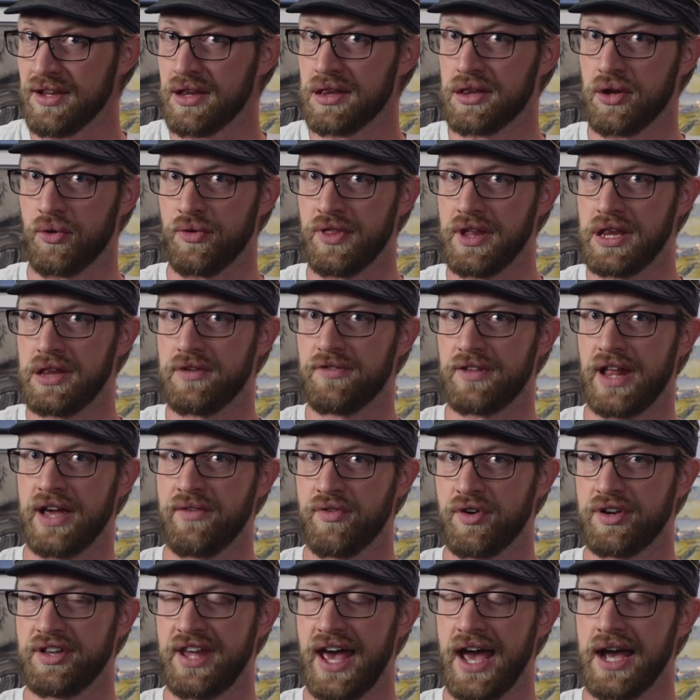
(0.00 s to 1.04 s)
so this
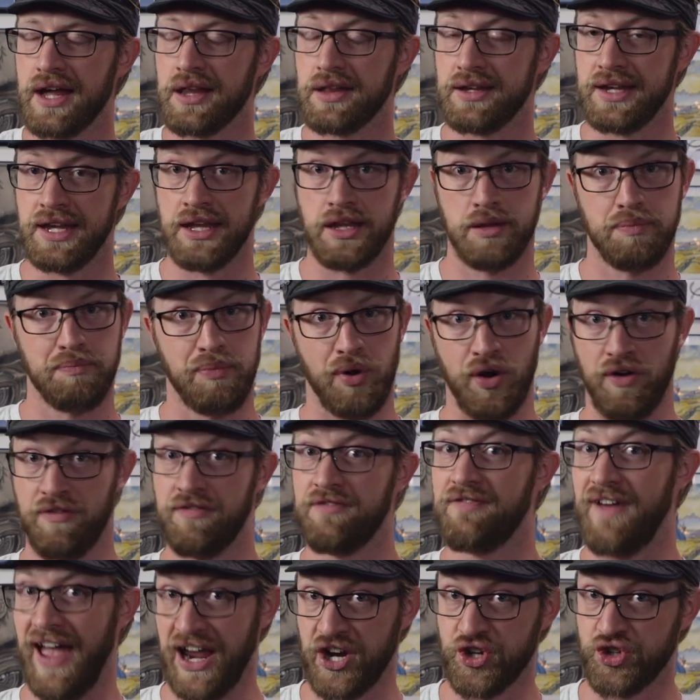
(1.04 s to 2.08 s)
flavor text is
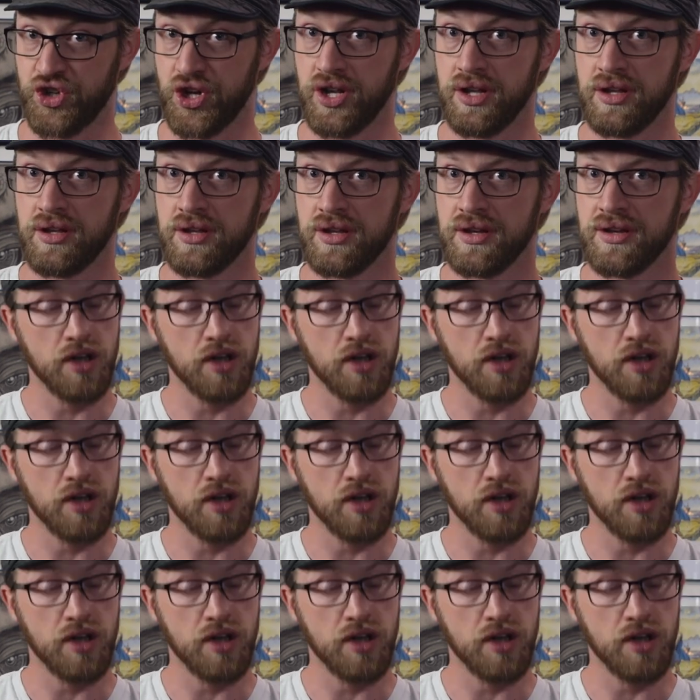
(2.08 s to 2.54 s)
perfection,